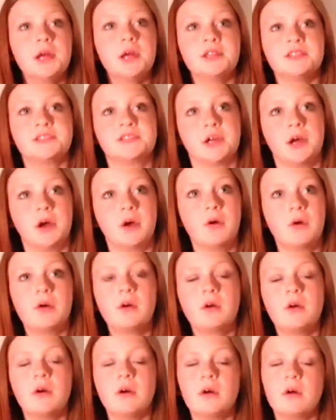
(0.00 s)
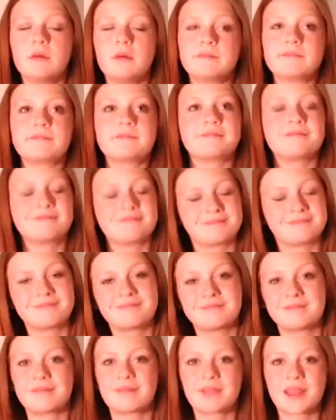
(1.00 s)
So,
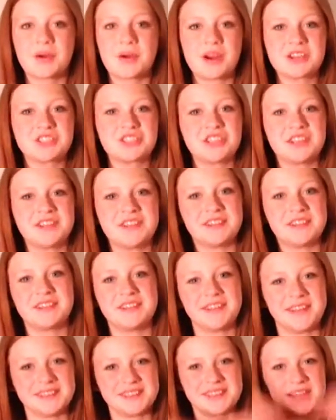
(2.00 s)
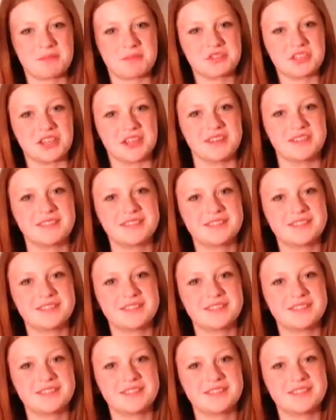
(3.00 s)
question Inception.